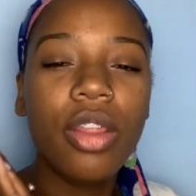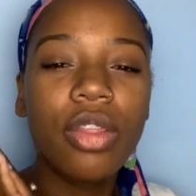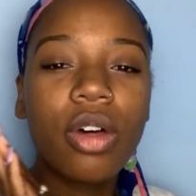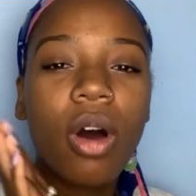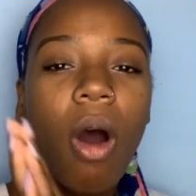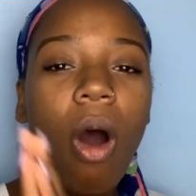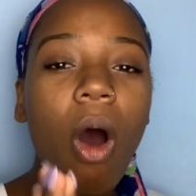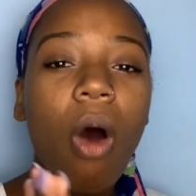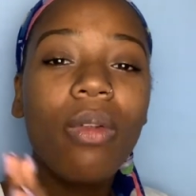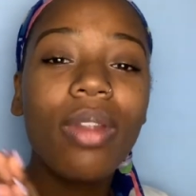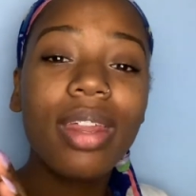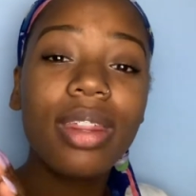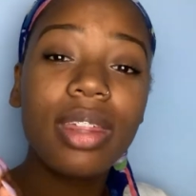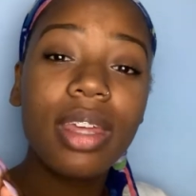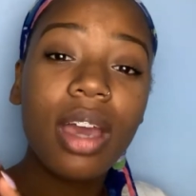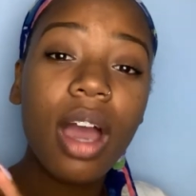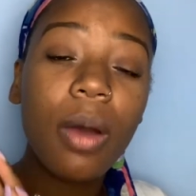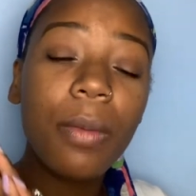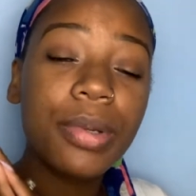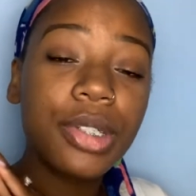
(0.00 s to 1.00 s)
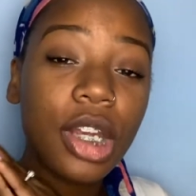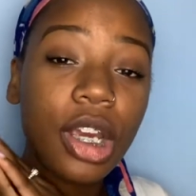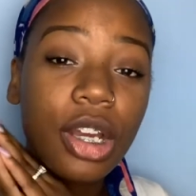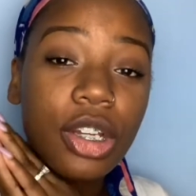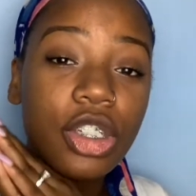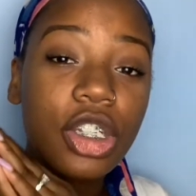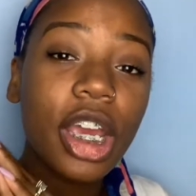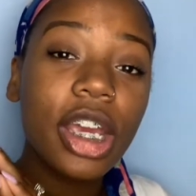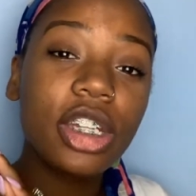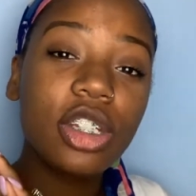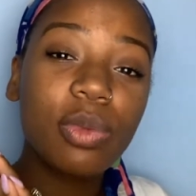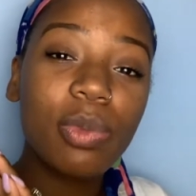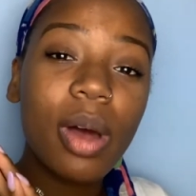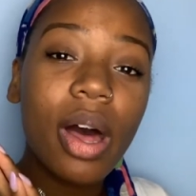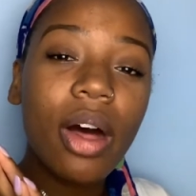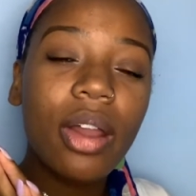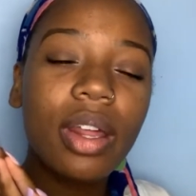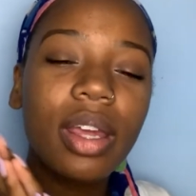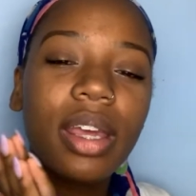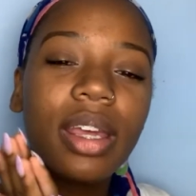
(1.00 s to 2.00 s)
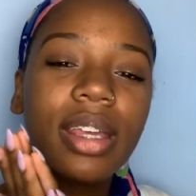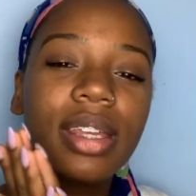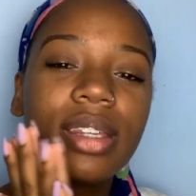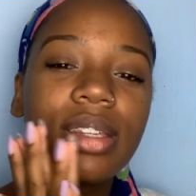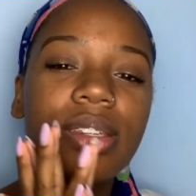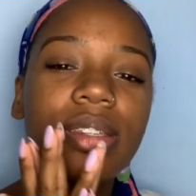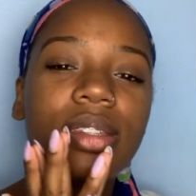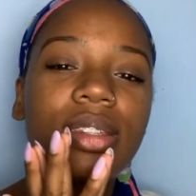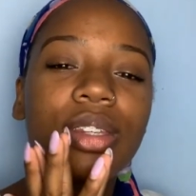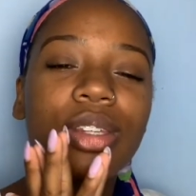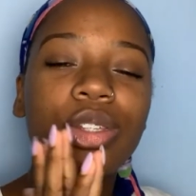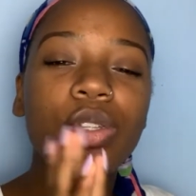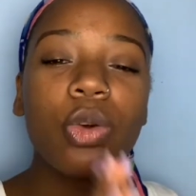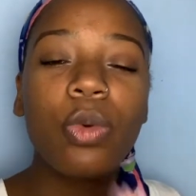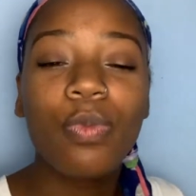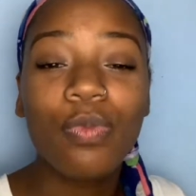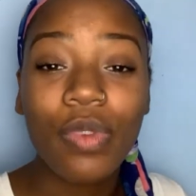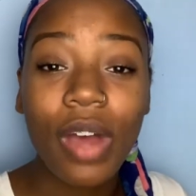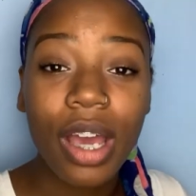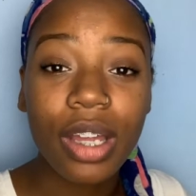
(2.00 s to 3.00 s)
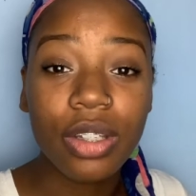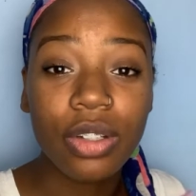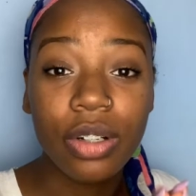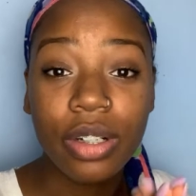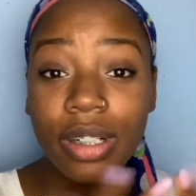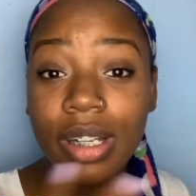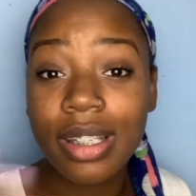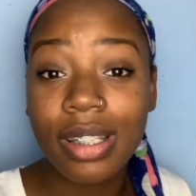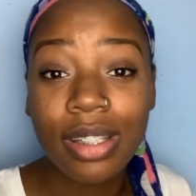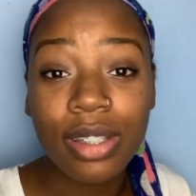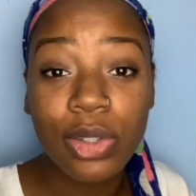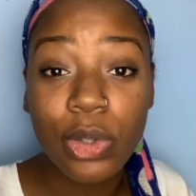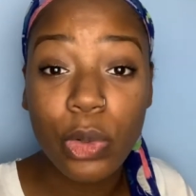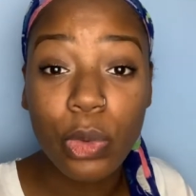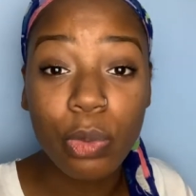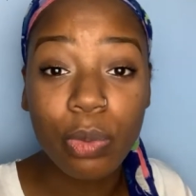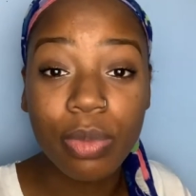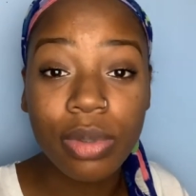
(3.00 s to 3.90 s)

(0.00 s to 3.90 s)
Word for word: The only thing I wish I could change about it is the zoom factor. It doesn't zoom.